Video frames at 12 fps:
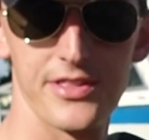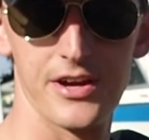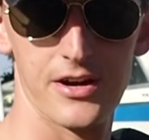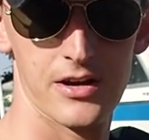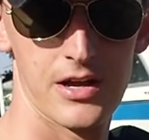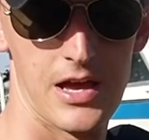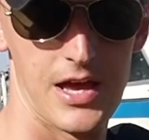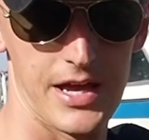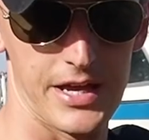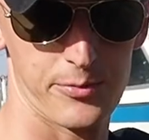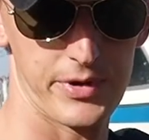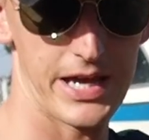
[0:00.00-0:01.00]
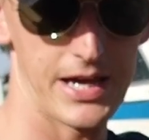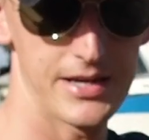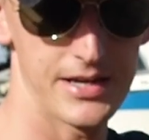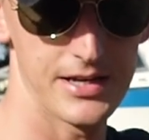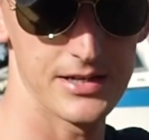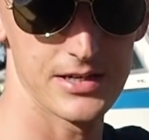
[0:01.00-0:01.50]
there, and we had
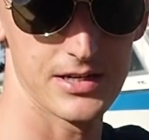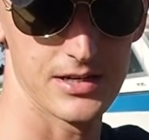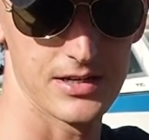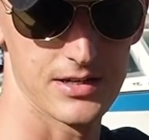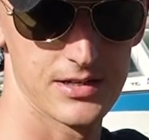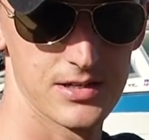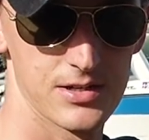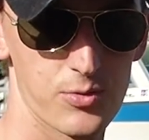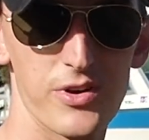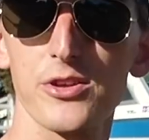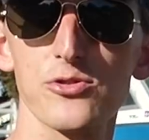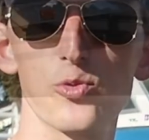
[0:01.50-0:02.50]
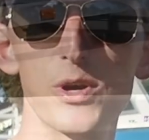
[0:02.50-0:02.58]
one of those